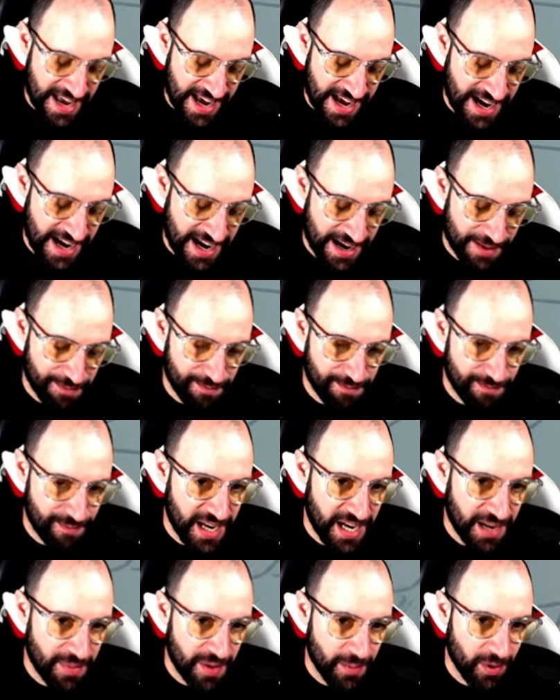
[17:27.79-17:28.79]
Uh,
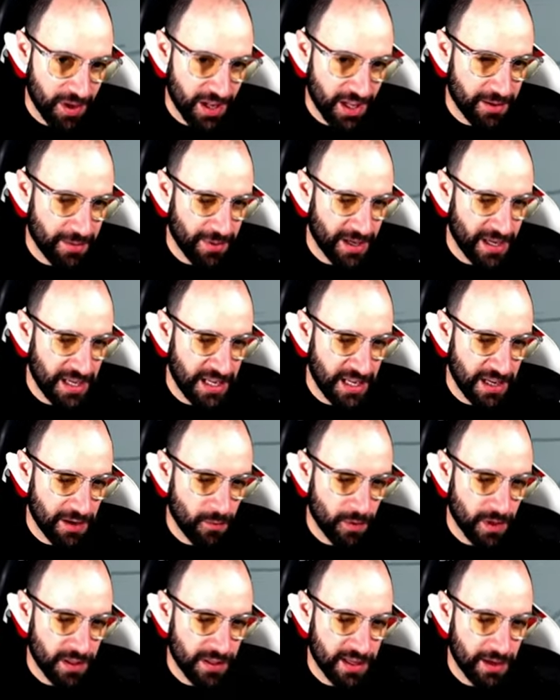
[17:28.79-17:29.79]
many people at the
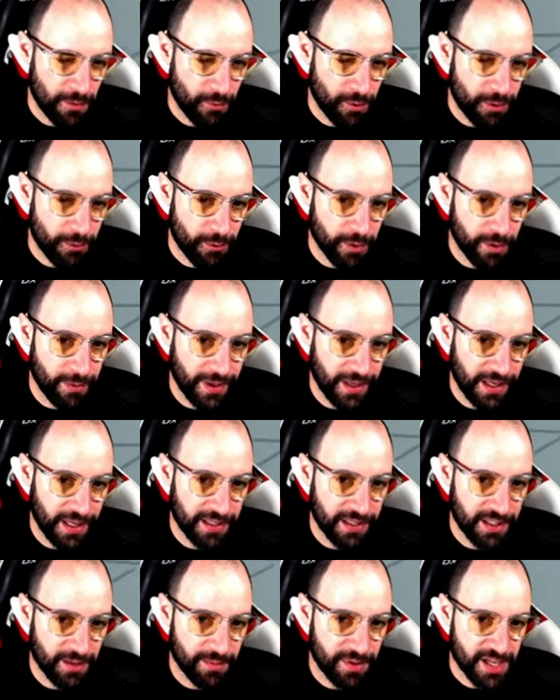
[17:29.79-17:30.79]
beginning, when they were
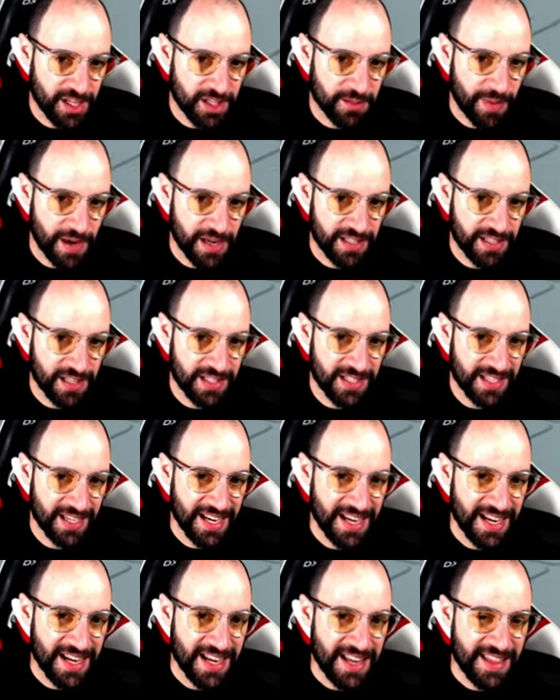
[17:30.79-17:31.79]
revealing the spaces,
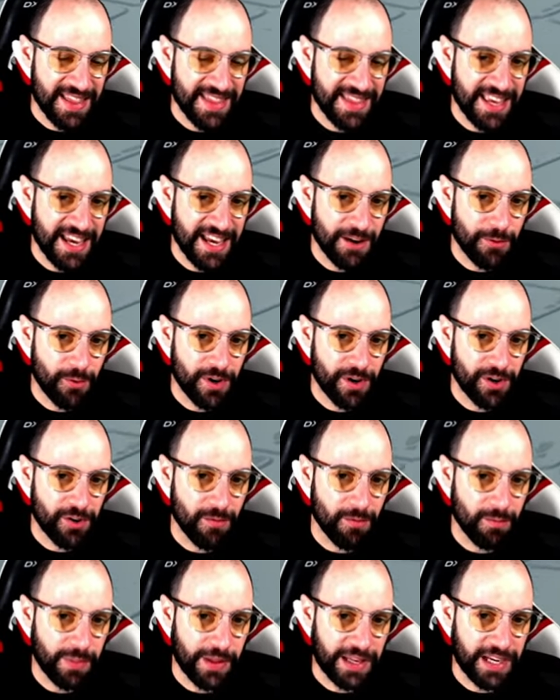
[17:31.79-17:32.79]
they were
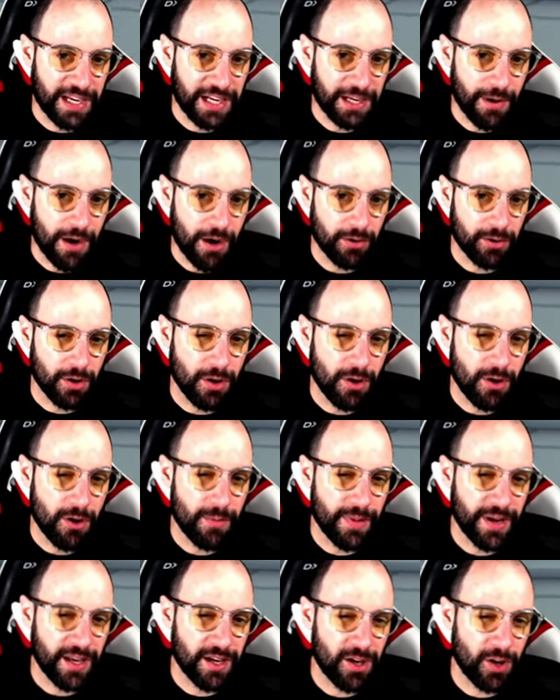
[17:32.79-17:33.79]
complaining about,
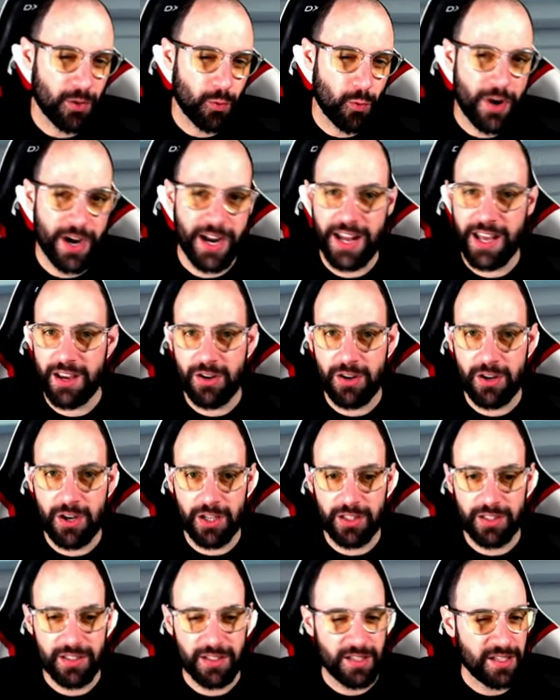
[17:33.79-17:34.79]
oh my god, what I
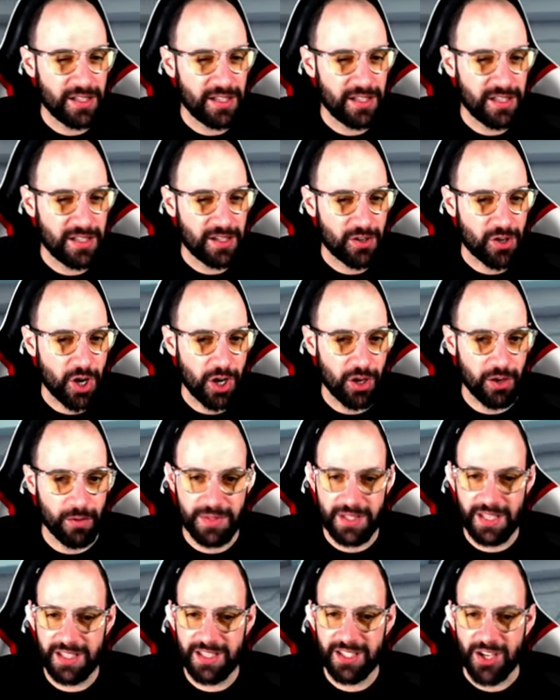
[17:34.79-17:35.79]
got
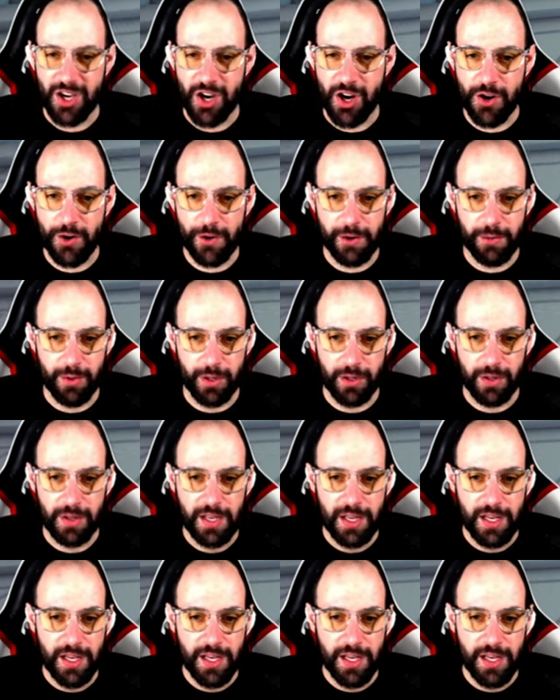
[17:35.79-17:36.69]
columns, it's horrible.